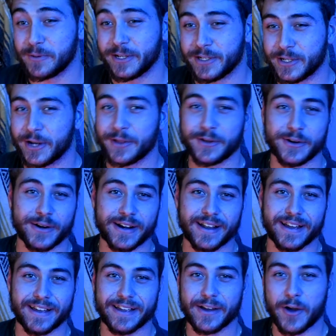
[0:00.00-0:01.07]
each
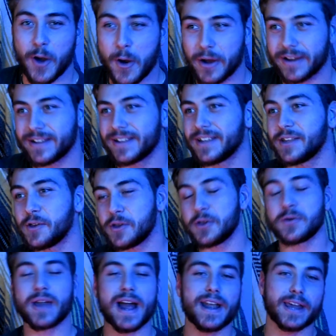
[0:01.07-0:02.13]
other,
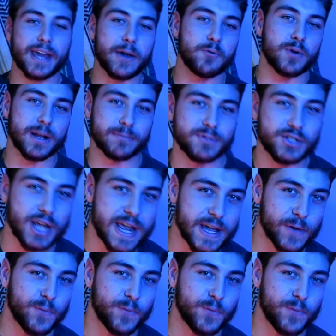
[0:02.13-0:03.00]
you kind of get what I'm saying.